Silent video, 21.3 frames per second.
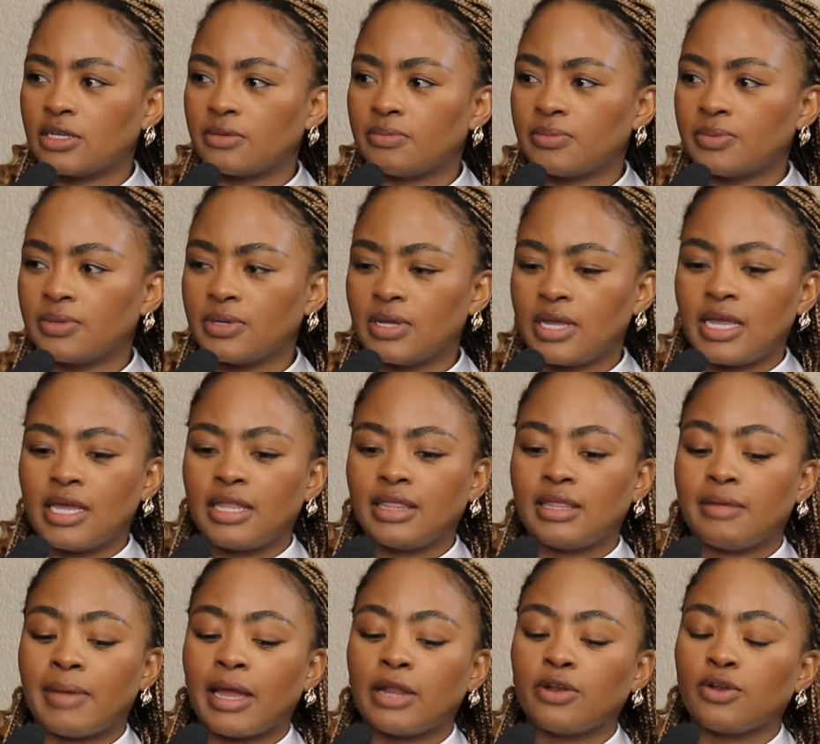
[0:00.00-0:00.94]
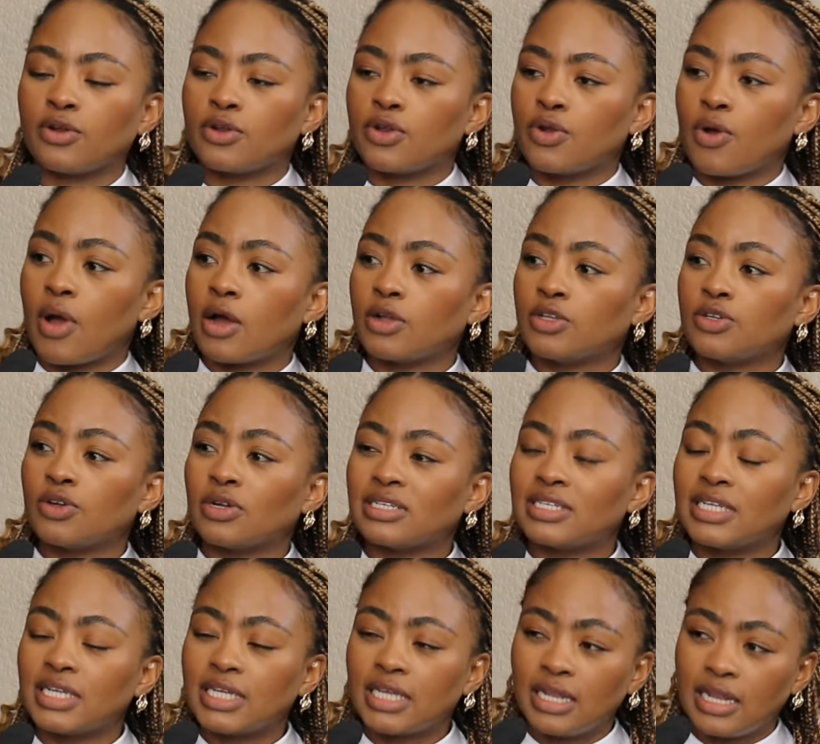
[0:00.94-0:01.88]
Yes, yes. They might not know how to
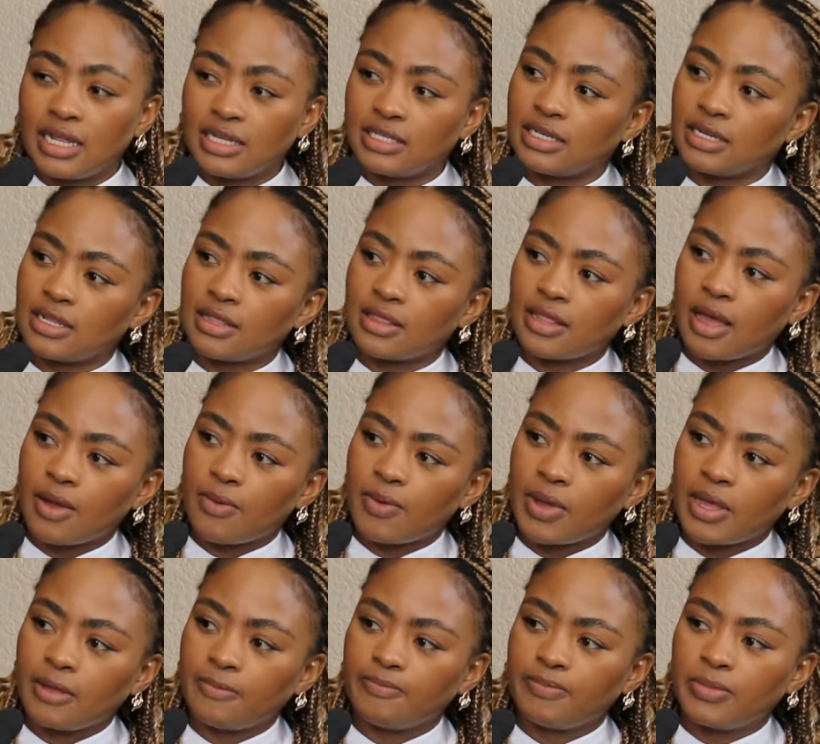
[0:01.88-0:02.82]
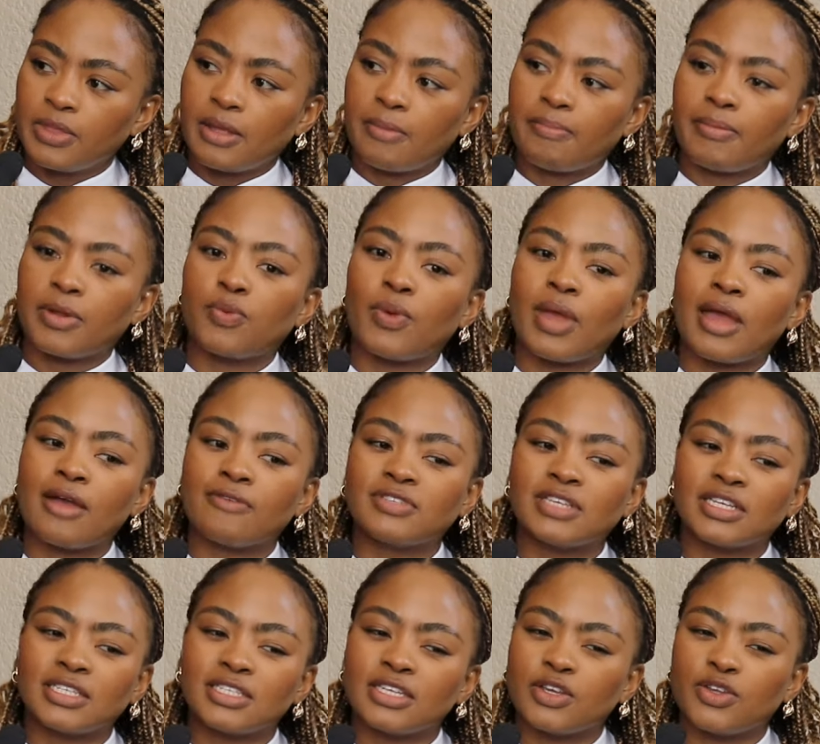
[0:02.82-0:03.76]
articulate it in that way, but we have
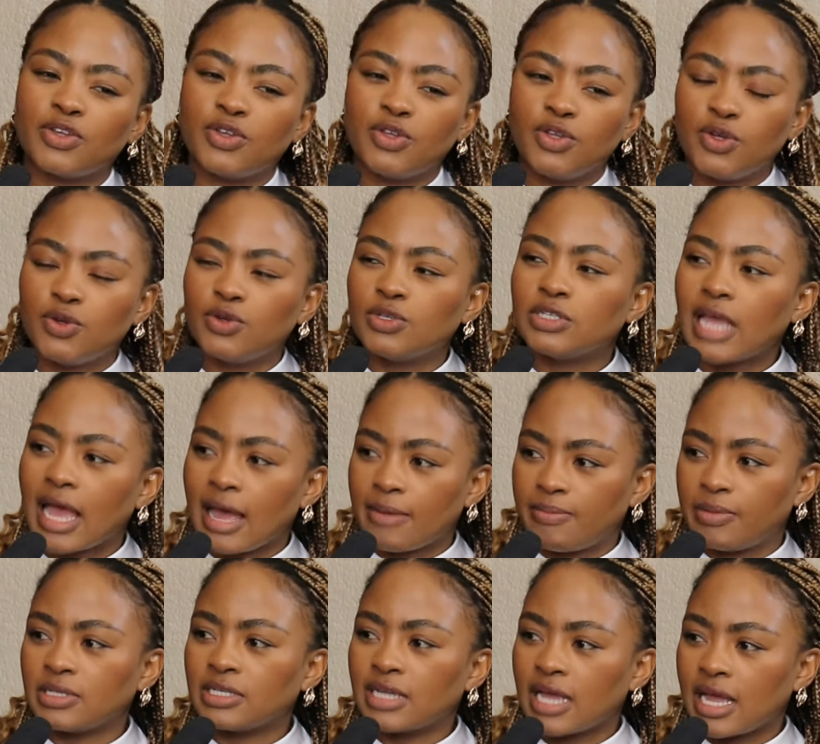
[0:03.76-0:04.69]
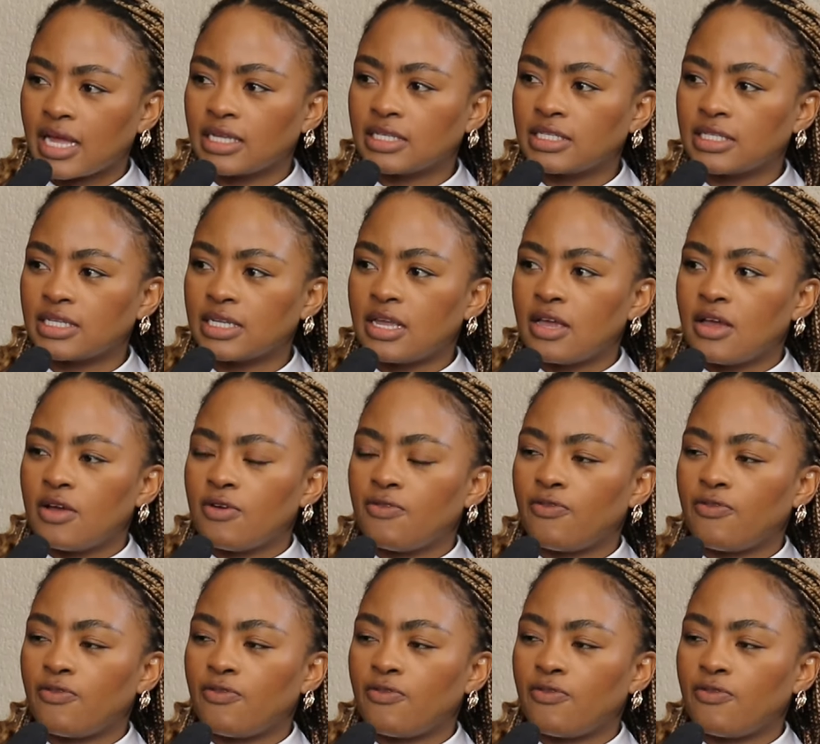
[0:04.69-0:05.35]
such a huge appetite right.